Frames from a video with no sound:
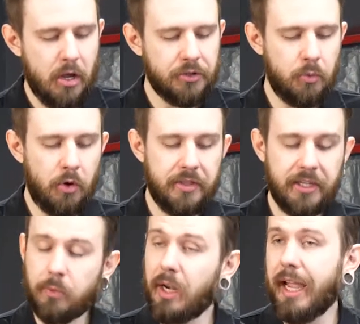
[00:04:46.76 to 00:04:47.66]
So what
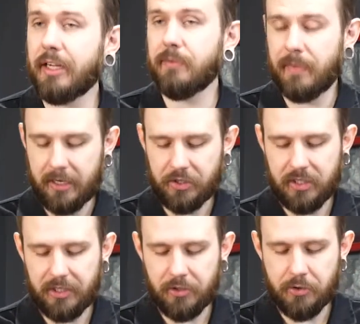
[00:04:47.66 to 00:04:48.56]
this will
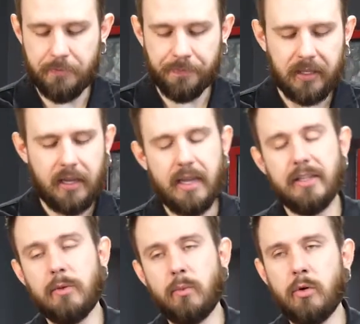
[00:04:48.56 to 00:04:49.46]
actually do
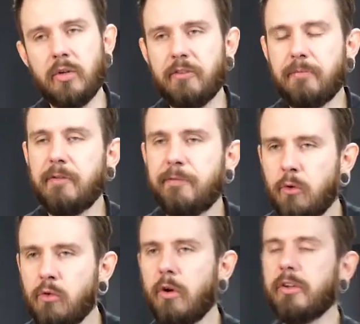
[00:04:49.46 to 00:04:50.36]
is it will give me
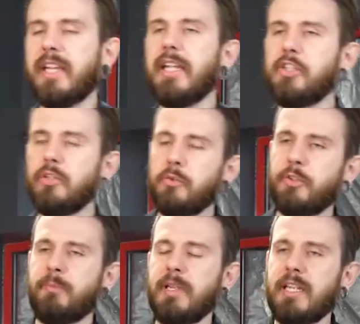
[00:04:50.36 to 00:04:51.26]
full rotational
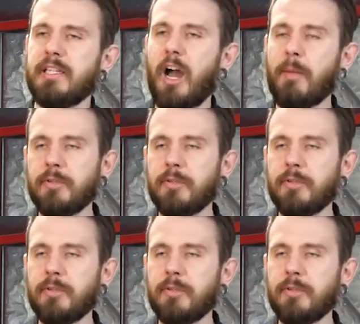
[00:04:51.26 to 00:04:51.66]
speed up